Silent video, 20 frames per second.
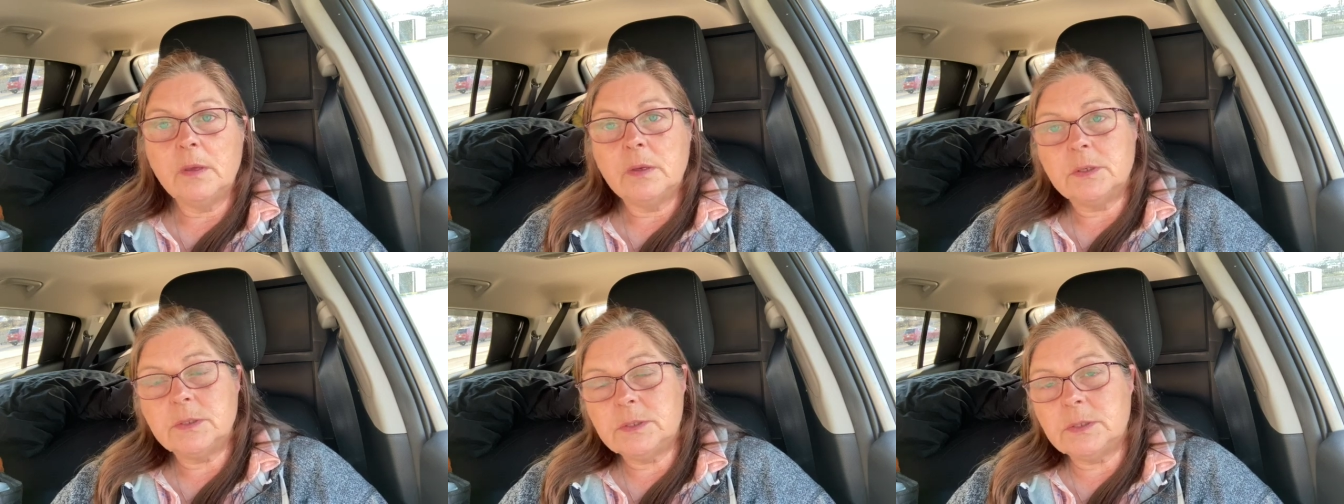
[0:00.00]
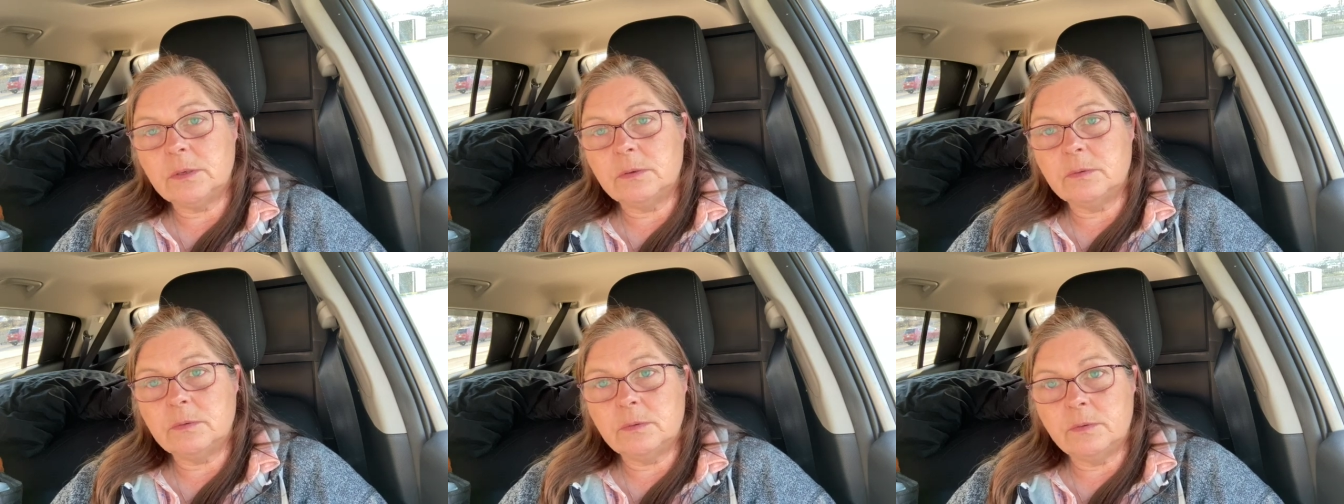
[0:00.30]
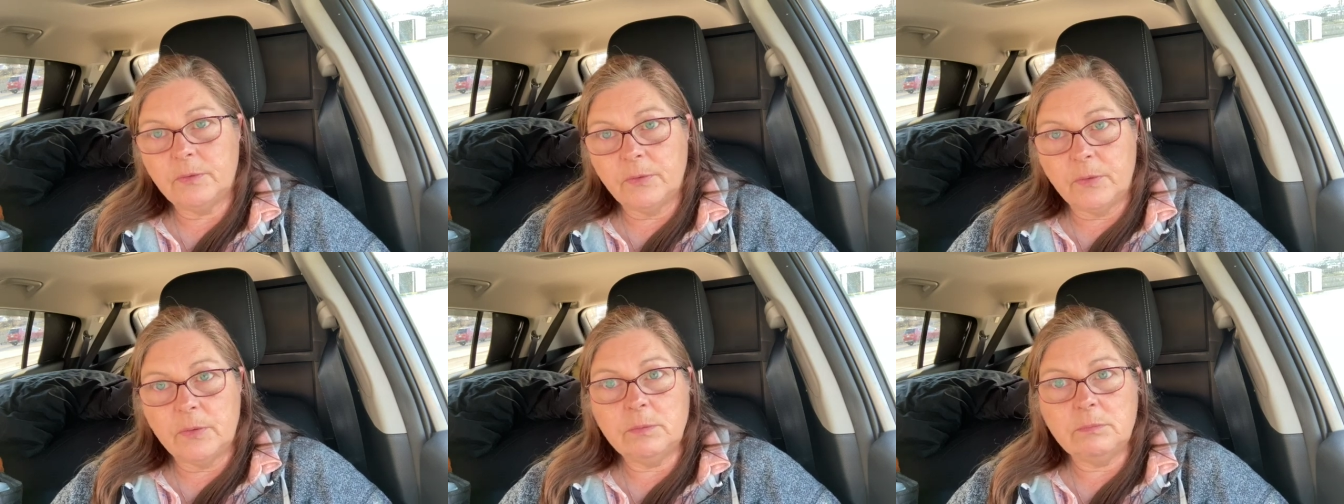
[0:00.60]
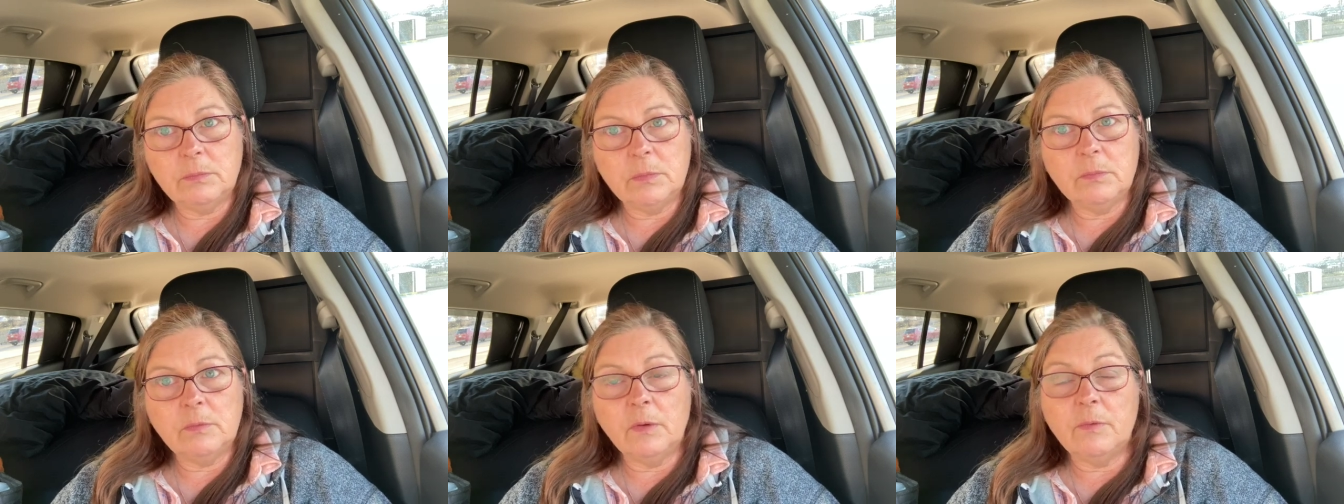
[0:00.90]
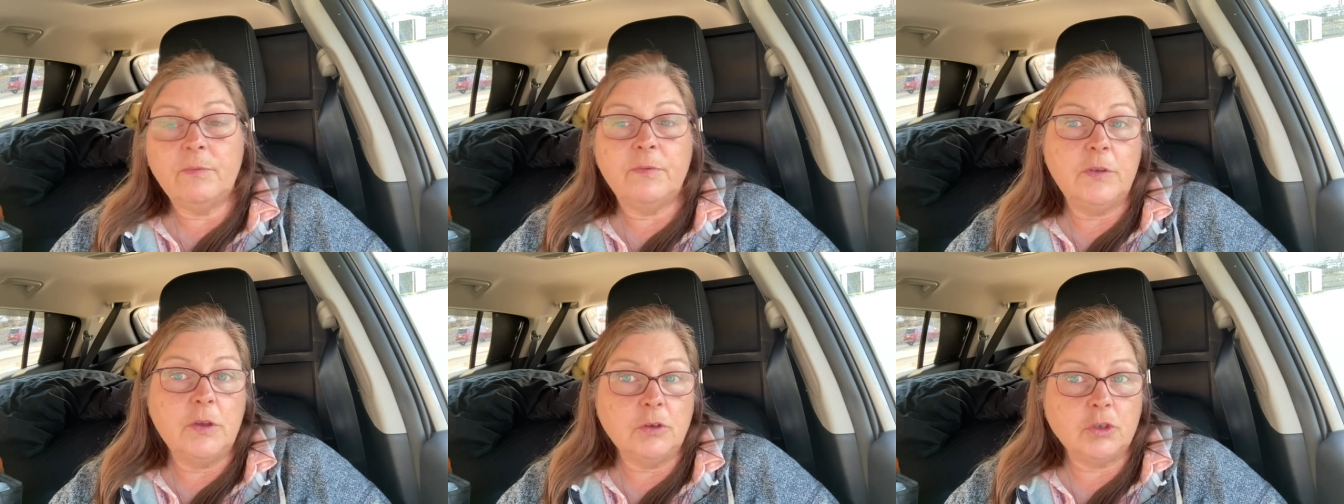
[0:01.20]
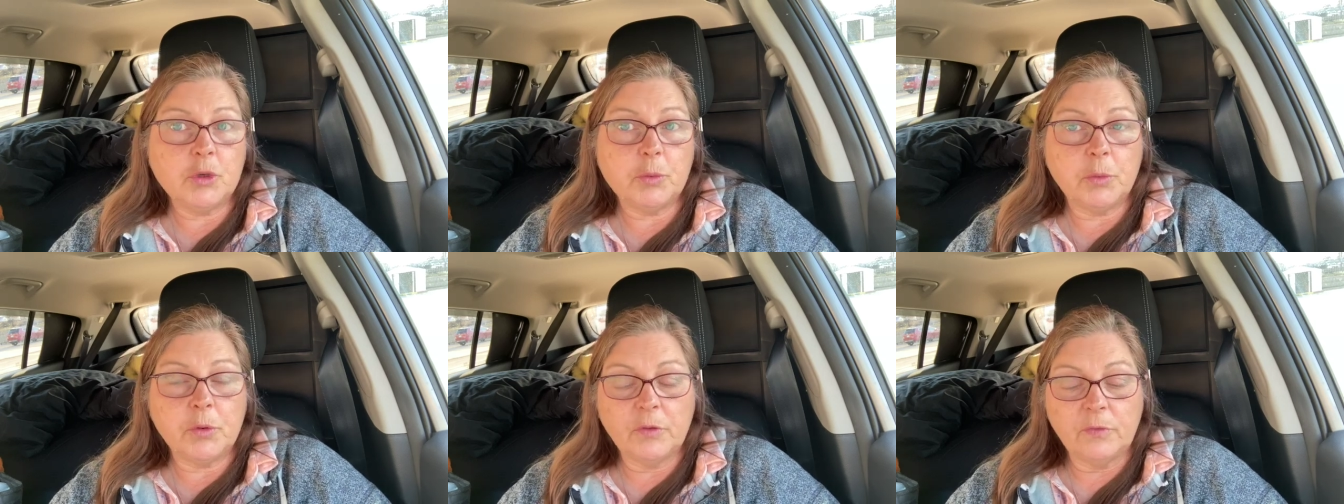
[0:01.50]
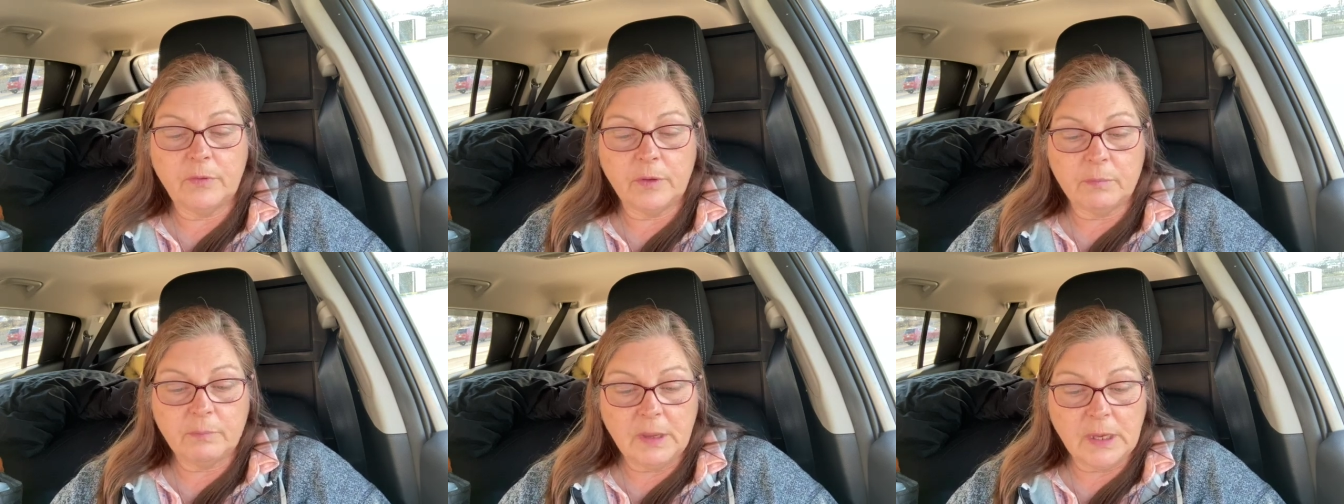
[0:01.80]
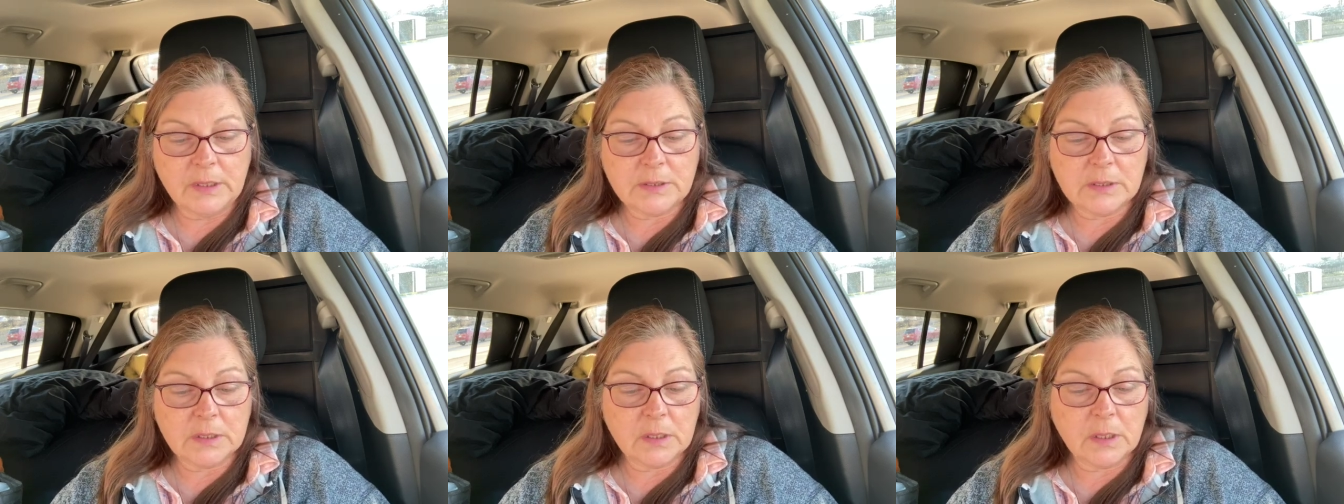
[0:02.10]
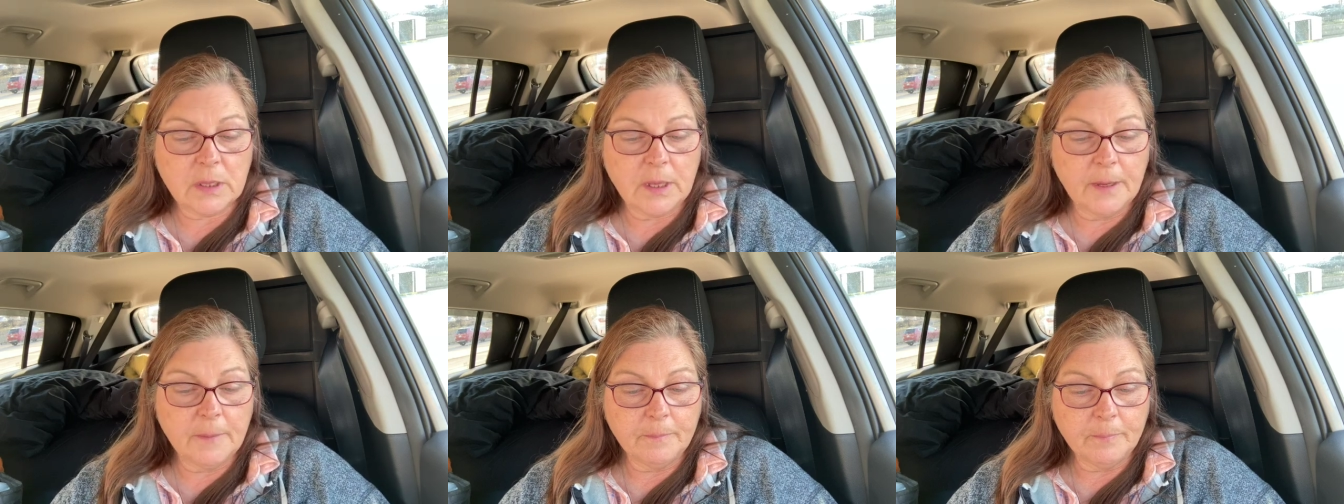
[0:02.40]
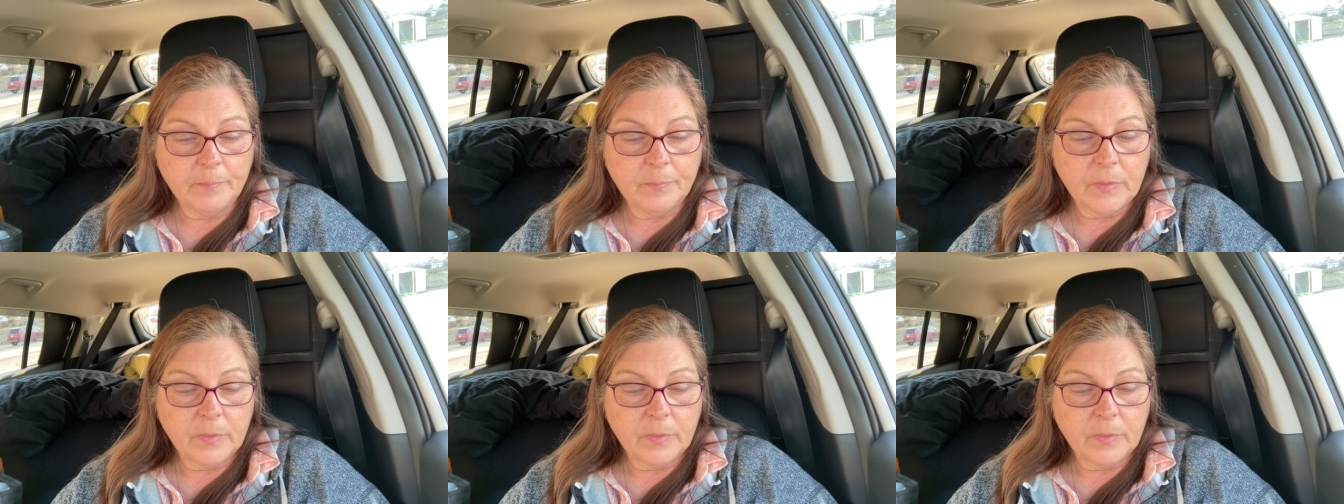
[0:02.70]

So future-proof it, basically.